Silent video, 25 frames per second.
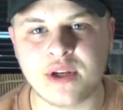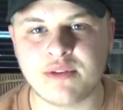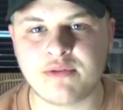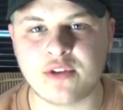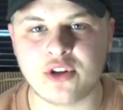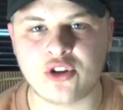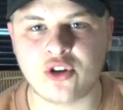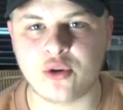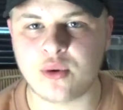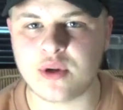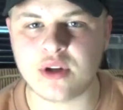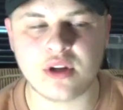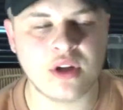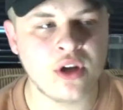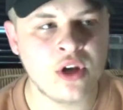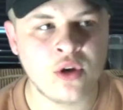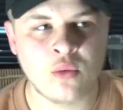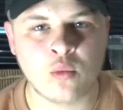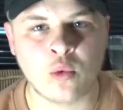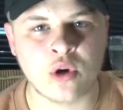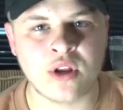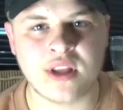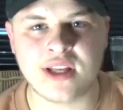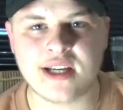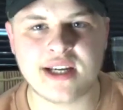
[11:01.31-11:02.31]
If I do it,
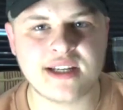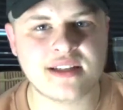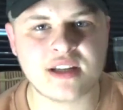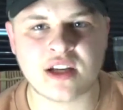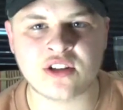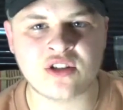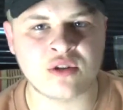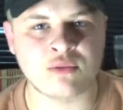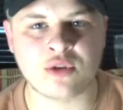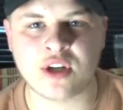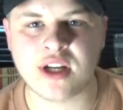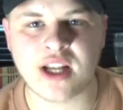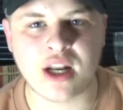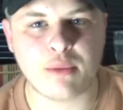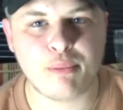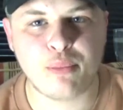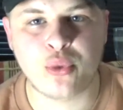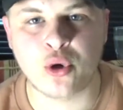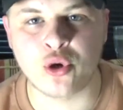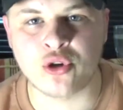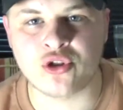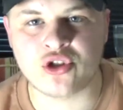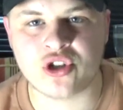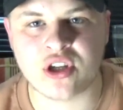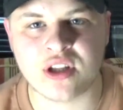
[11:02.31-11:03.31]
one of these days I'm going to get a
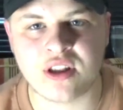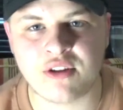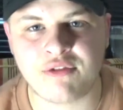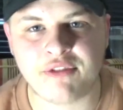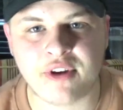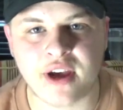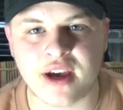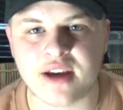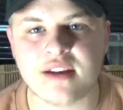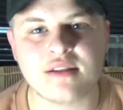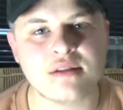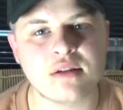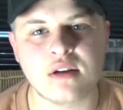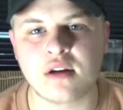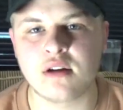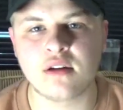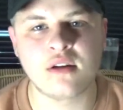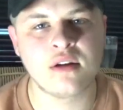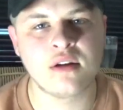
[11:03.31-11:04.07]
punch in the face.